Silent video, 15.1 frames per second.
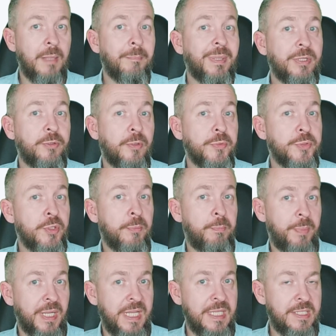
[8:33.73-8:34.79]
But also
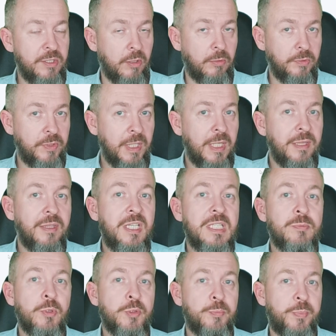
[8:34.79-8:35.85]
please note,
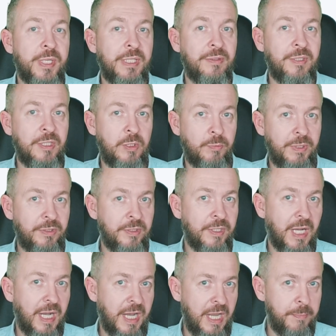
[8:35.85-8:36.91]
this was printed with the
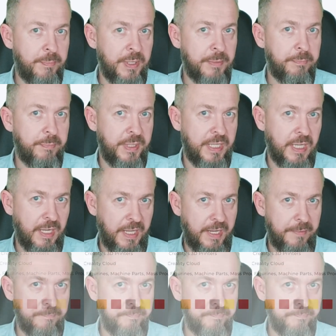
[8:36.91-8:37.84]
Hyper PLA.